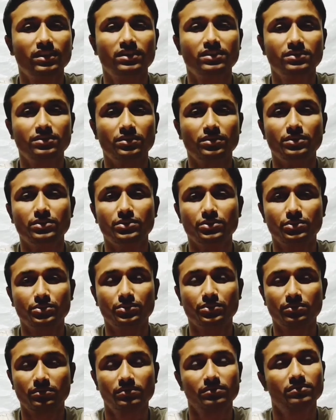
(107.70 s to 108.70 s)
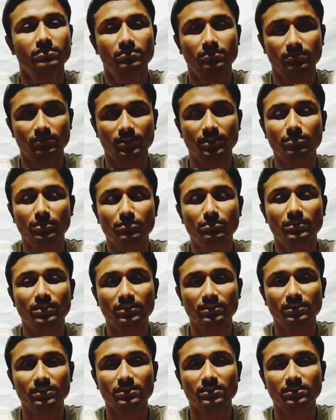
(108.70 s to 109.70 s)
so you should remember
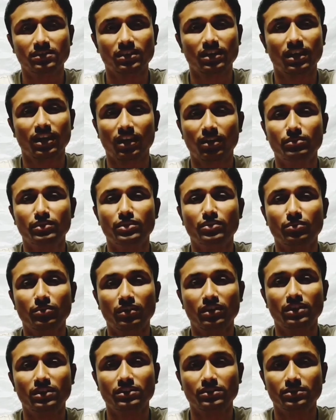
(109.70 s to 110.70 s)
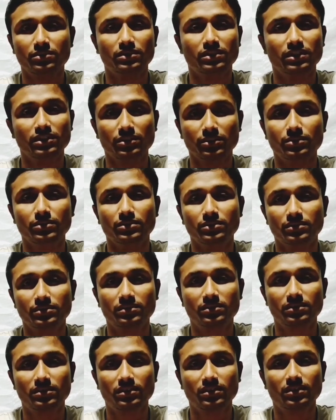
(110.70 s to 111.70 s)
this, how many words you can use.
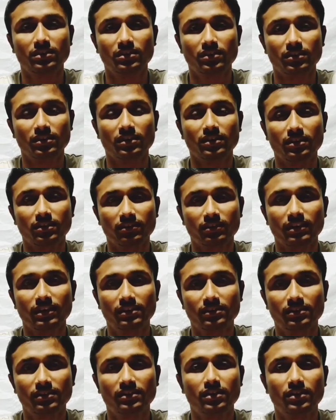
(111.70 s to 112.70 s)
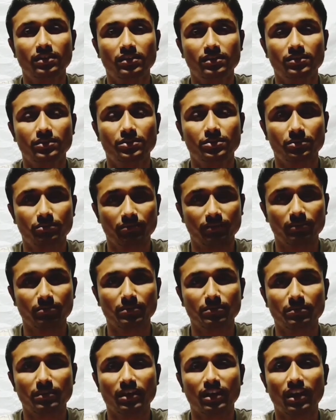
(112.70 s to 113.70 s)
Yeah, right? You should
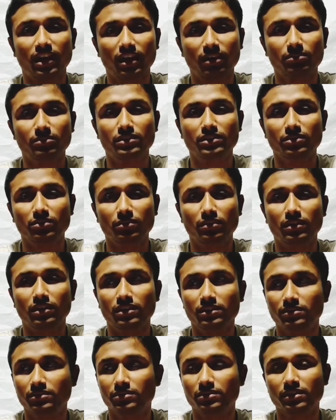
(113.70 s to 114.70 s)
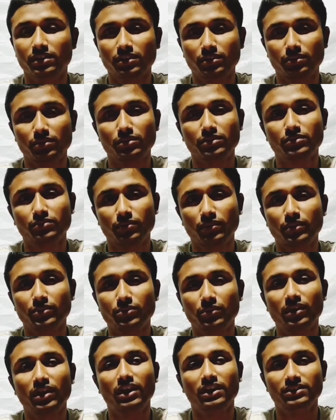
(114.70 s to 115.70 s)
remember how many words you can use for your
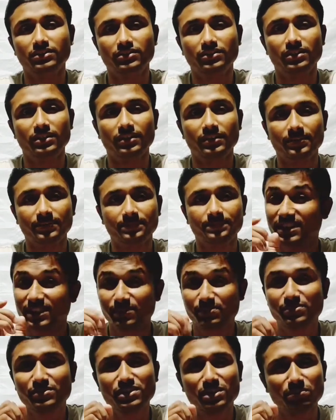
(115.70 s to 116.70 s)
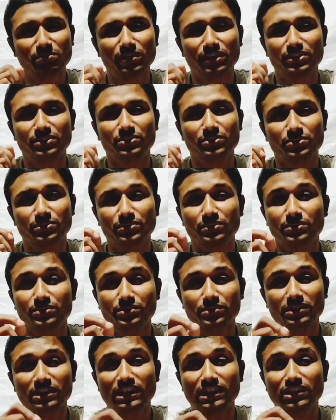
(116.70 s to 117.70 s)
answer. Tips number 2. You
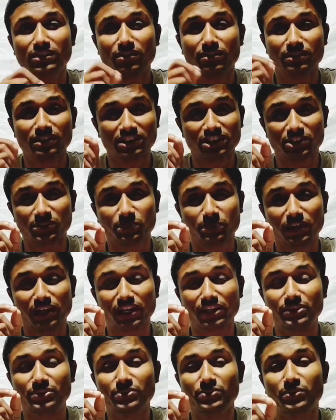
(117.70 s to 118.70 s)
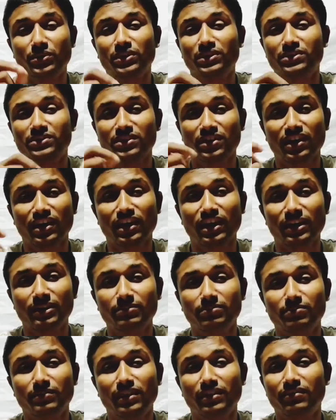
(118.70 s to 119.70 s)
cannot spend your time
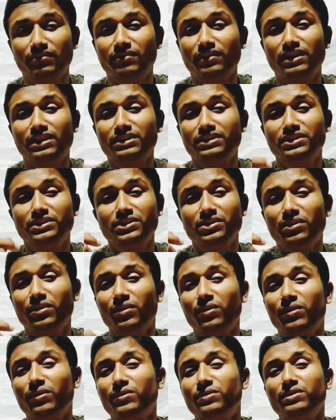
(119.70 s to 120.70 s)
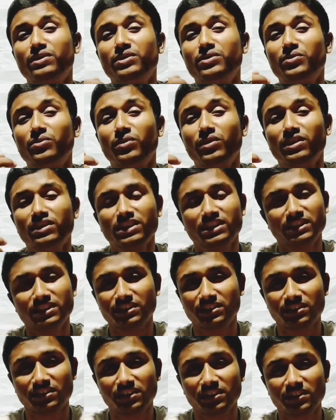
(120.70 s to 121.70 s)
by finding only one
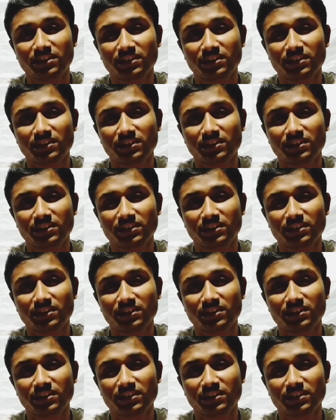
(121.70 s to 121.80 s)
answer.